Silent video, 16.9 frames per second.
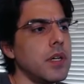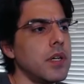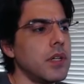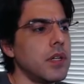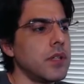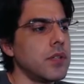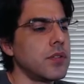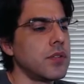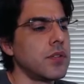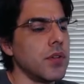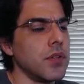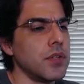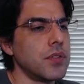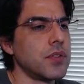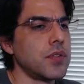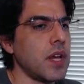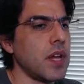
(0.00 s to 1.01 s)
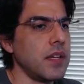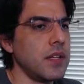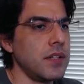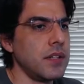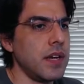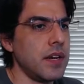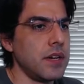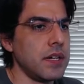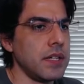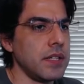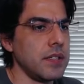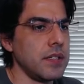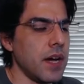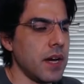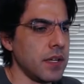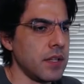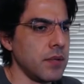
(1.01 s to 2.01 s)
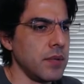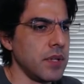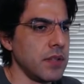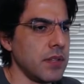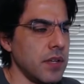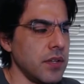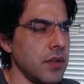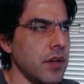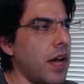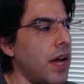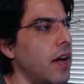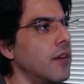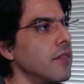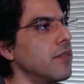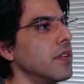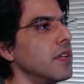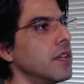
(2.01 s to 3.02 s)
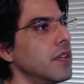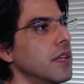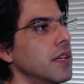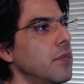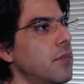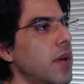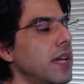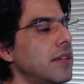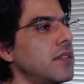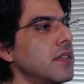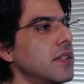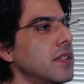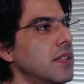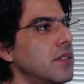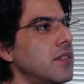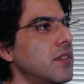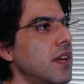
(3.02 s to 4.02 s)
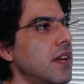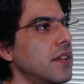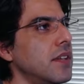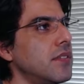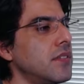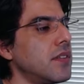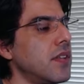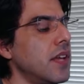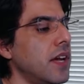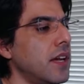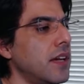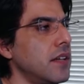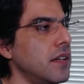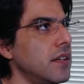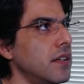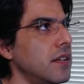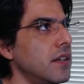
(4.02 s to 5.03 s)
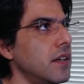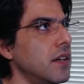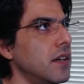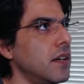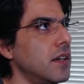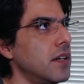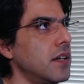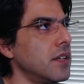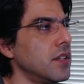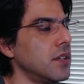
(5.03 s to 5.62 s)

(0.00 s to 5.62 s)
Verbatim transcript: so the secondary document that you have, it it basically says that uh,